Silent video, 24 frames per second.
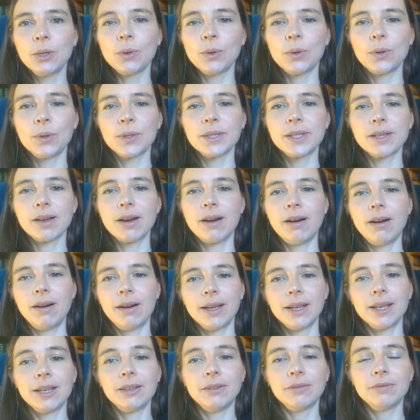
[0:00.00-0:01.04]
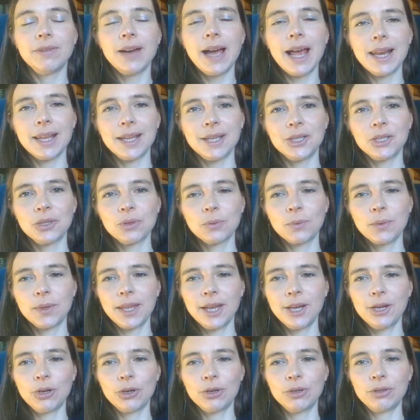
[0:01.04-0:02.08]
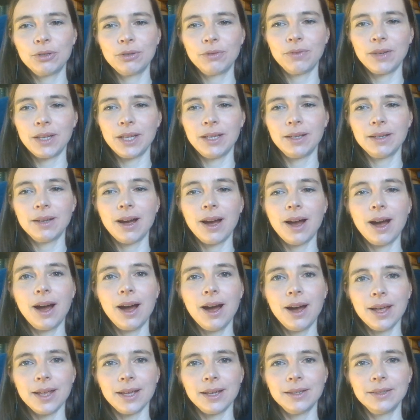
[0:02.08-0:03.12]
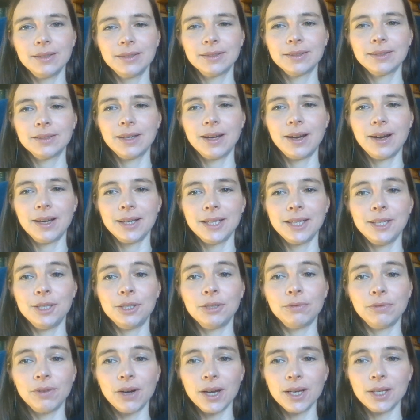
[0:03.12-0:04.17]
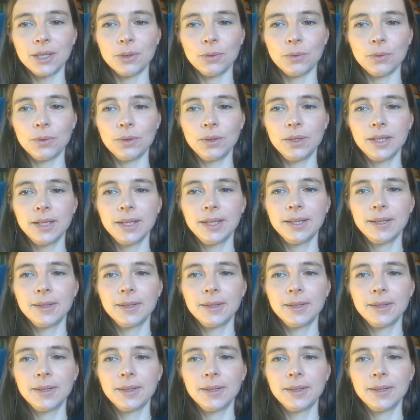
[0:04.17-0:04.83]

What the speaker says: laws are invalid when they contravene a higher, i.e. divine law,